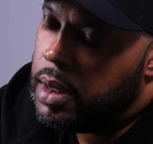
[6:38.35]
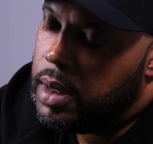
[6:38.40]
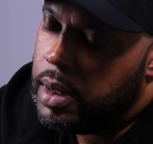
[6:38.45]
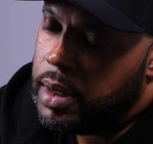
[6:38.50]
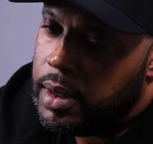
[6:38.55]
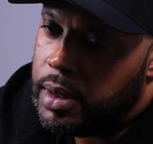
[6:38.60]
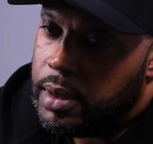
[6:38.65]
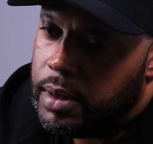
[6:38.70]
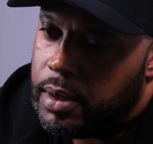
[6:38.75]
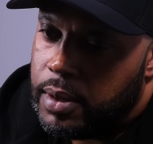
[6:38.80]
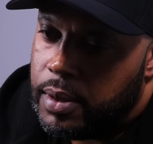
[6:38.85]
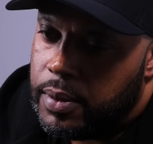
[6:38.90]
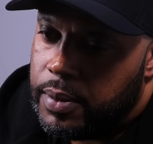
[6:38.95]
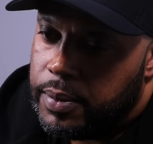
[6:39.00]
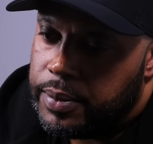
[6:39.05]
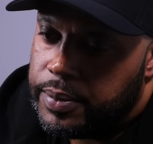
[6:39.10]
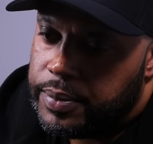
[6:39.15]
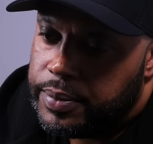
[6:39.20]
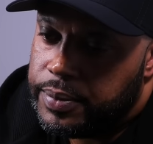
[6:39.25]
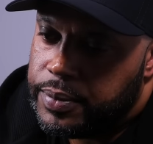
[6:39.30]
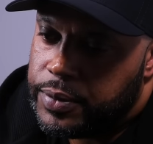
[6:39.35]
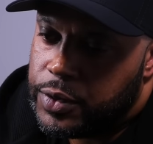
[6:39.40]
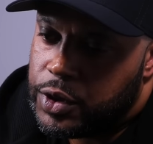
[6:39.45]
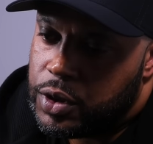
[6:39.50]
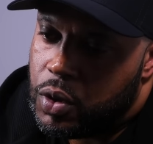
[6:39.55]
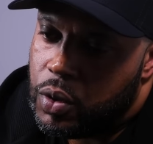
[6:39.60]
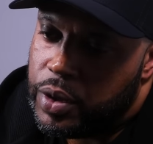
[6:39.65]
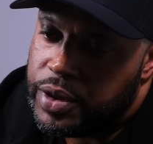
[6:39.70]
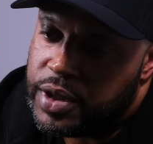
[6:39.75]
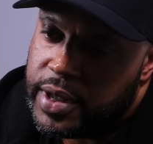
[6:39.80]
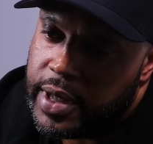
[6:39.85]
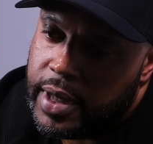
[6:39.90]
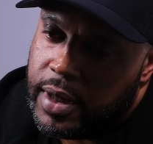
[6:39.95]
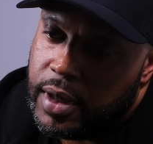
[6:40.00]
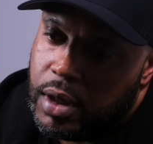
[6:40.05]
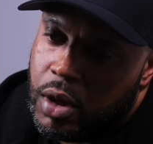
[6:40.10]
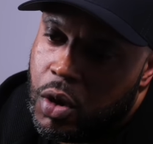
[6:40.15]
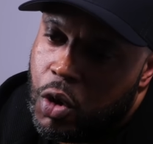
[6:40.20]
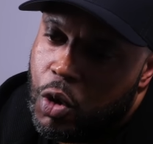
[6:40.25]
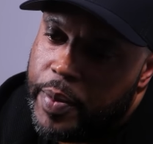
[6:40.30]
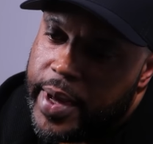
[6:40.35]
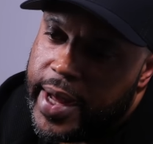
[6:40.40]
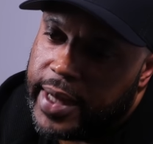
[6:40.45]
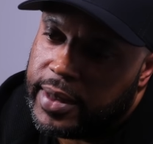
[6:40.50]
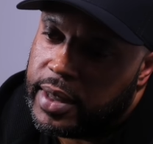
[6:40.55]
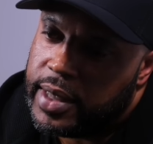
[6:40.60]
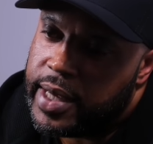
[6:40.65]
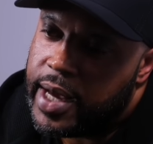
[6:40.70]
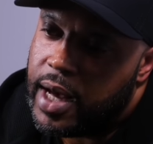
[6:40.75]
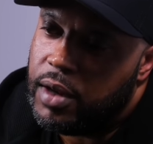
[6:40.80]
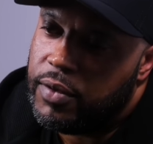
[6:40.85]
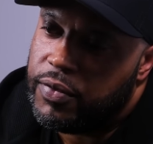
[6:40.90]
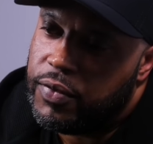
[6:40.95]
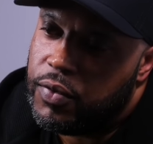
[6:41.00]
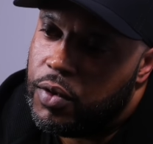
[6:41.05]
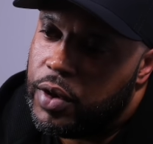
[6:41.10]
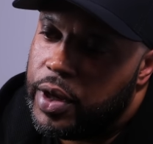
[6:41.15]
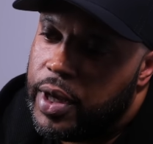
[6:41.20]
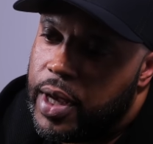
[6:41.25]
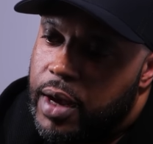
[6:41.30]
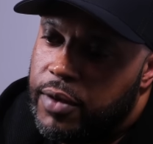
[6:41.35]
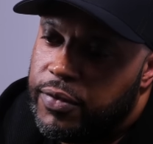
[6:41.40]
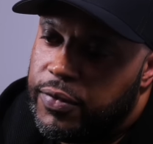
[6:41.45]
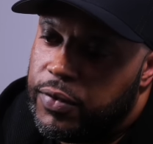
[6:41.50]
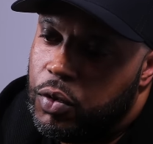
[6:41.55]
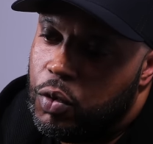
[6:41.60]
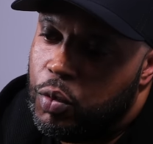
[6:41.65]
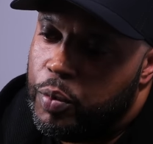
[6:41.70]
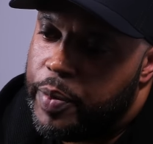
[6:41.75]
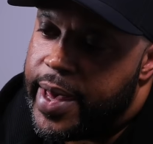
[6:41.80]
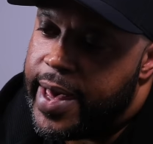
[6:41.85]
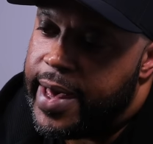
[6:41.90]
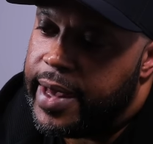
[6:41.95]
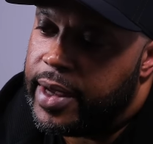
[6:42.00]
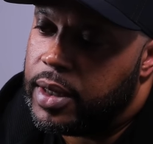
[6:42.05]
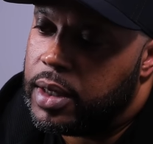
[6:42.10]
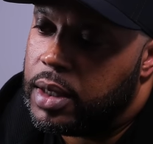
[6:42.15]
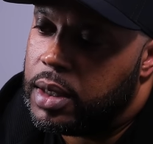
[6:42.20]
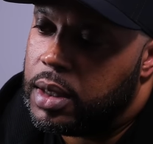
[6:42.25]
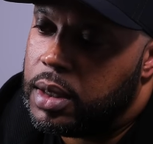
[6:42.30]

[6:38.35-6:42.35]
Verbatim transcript: And um, so instead of going back to California, I flew back